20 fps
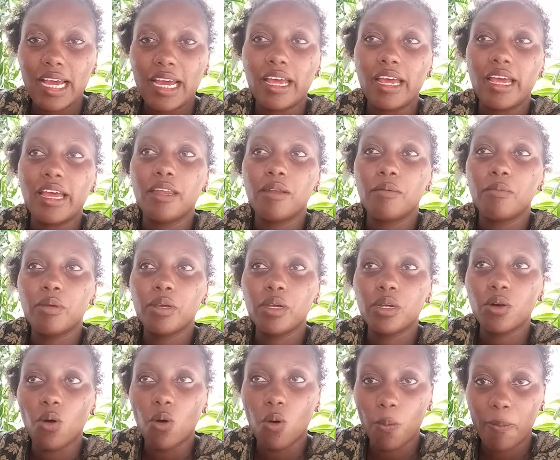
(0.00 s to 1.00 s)
and
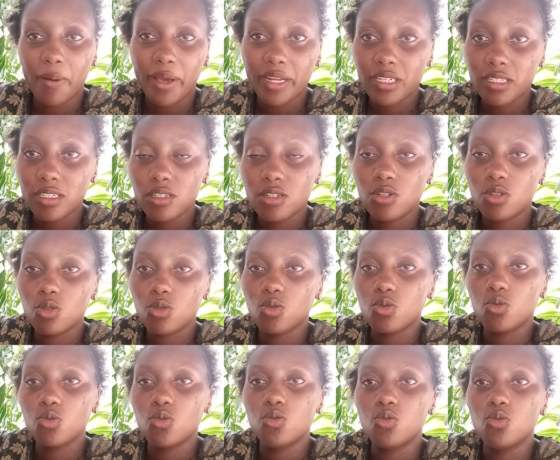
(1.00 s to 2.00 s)
being open
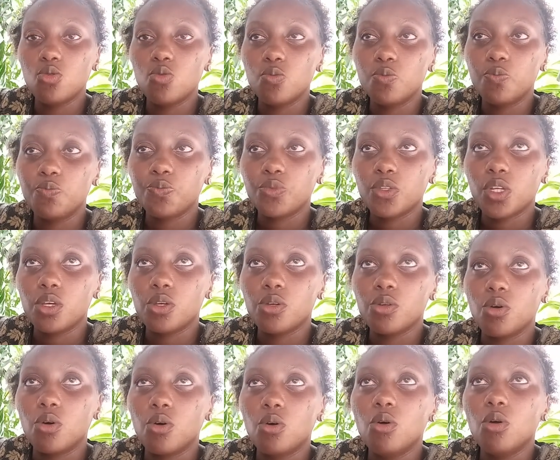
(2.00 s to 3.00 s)
to
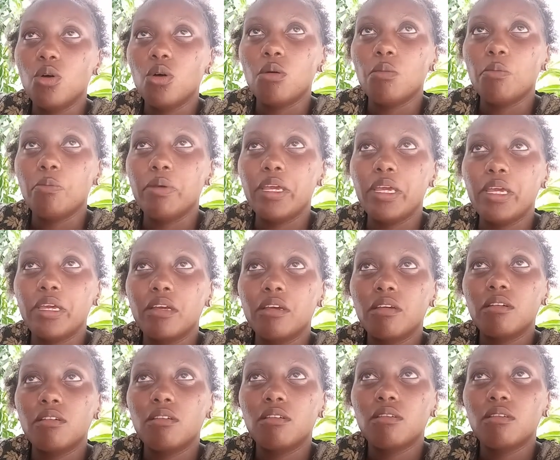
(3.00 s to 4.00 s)
you know
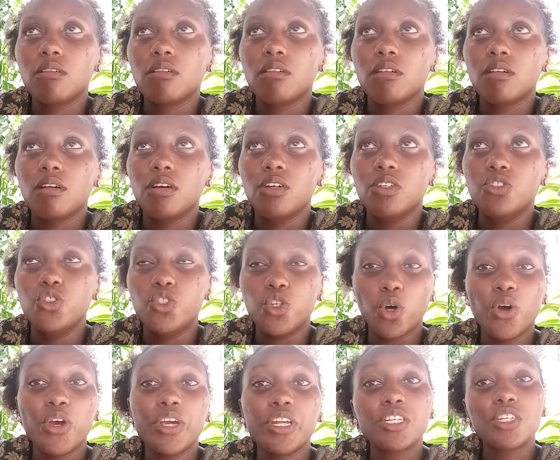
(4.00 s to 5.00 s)
being
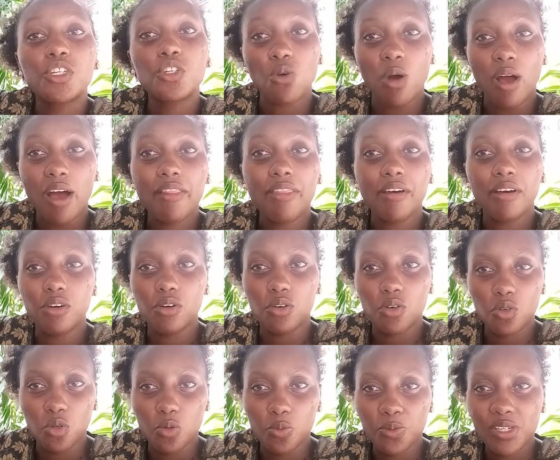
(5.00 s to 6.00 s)
joined to other
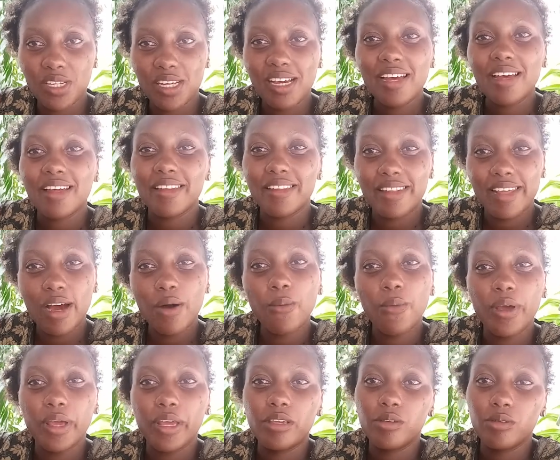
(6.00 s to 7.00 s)
groups that
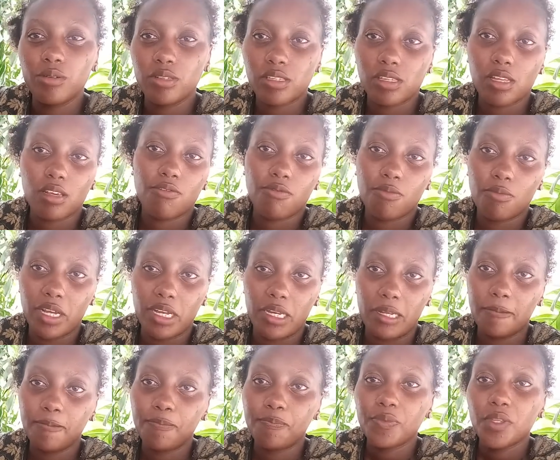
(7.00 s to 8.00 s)
way you'll save
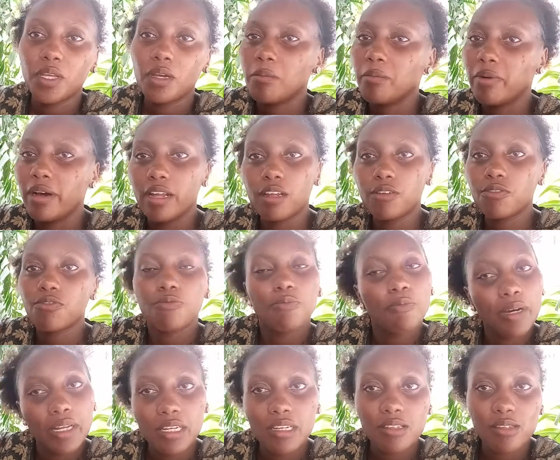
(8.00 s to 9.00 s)
money but if
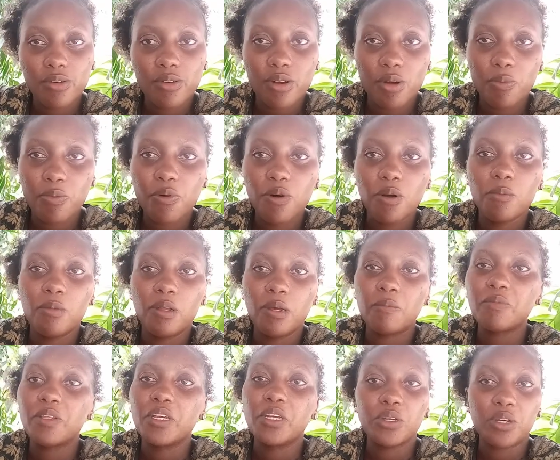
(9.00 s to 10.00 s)
money is not a
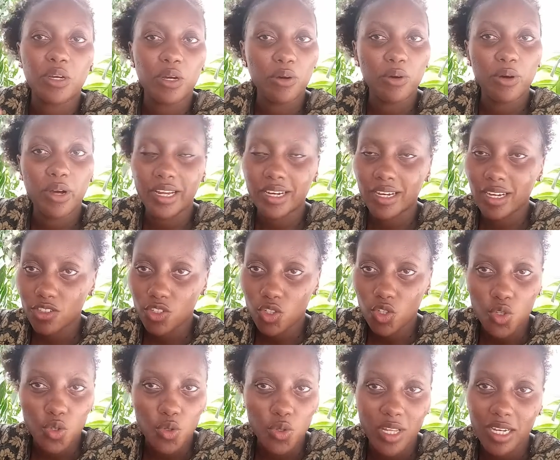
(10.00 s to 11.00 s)
problem then you can go ahead and
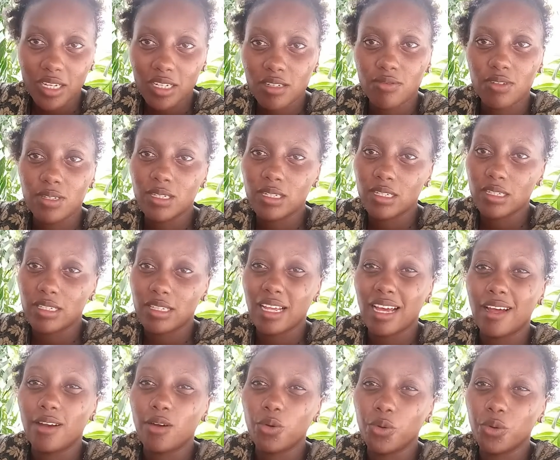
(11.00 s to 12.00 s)
just do the activities
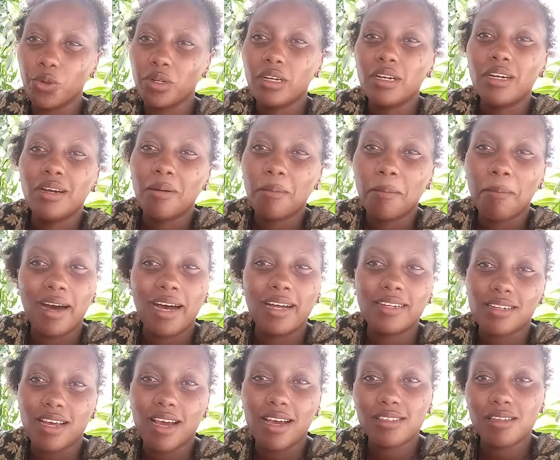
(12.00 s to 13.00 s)
alone
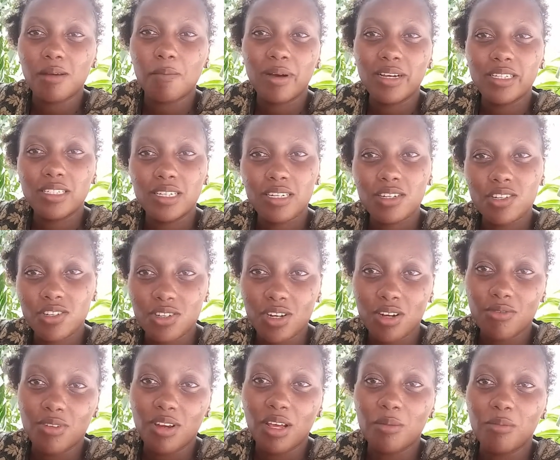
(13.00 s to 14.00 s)
but as a budget
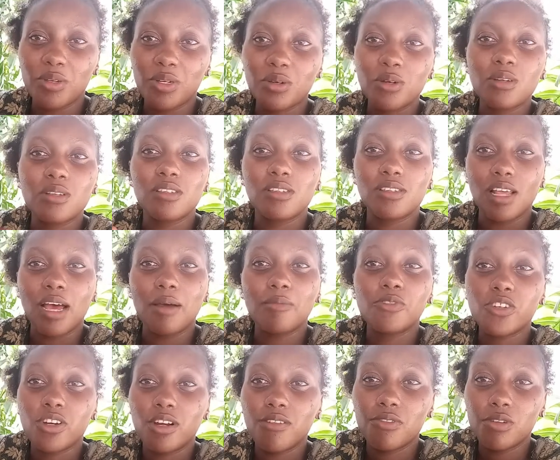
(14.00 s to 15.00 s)
traveler because
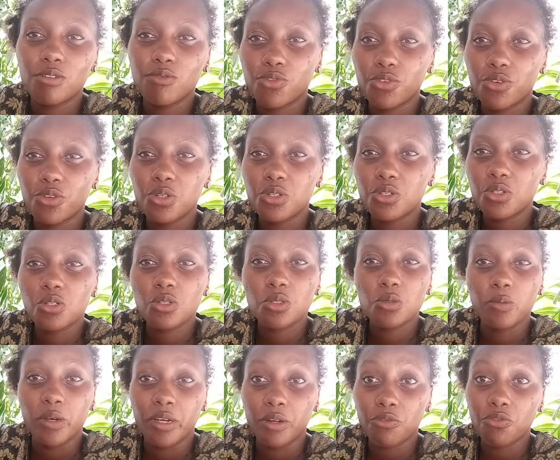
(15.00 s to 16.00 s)
i'm traveling for
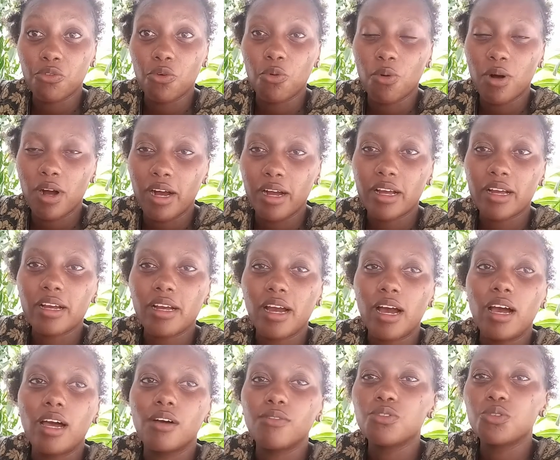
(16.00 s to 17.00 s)
youtube and for work
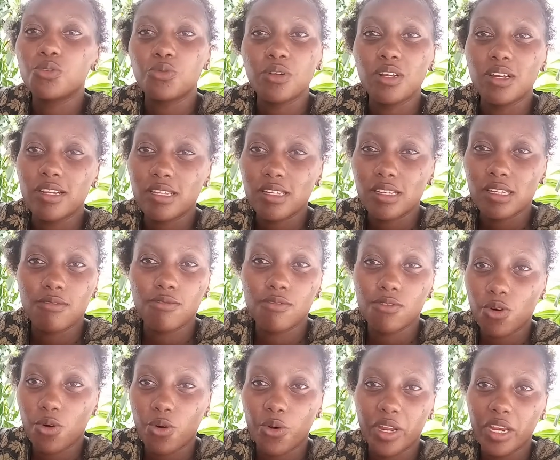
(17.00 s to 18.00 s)
i have to really
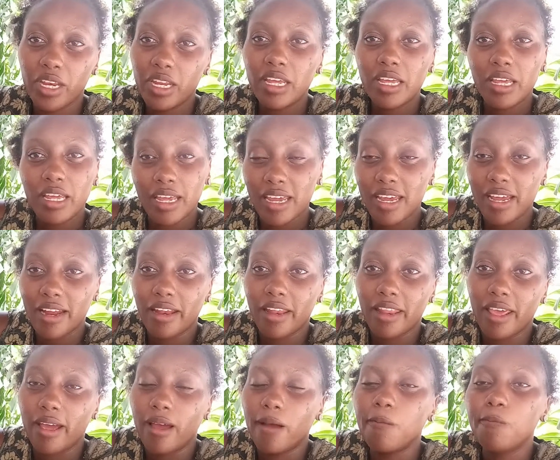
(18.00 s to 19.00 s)
save coin here
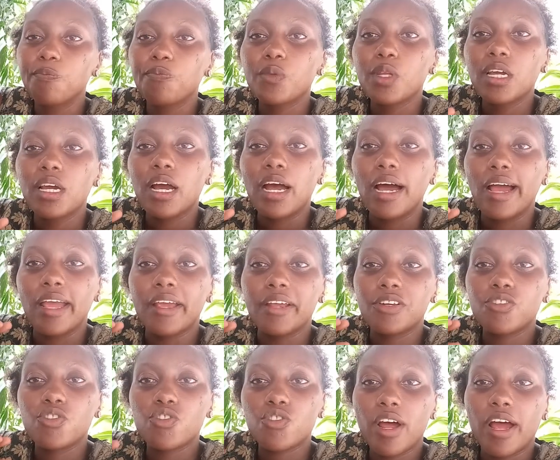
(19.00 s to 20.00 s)
and there i
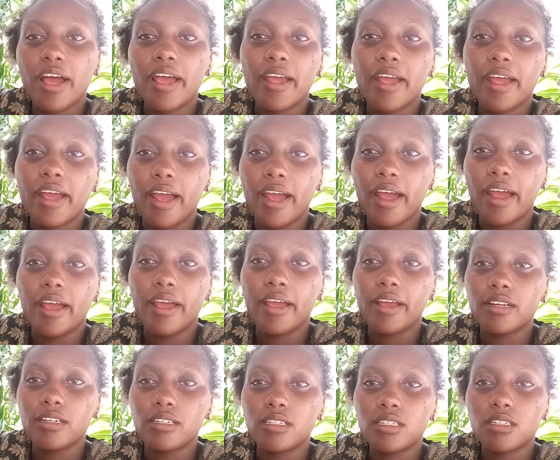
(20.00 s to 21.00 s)
try
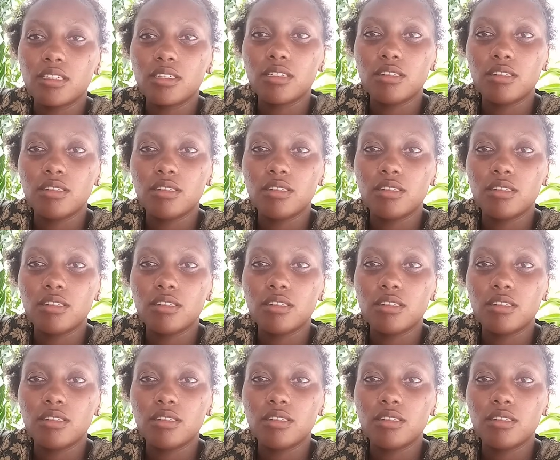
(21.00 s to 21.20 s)
and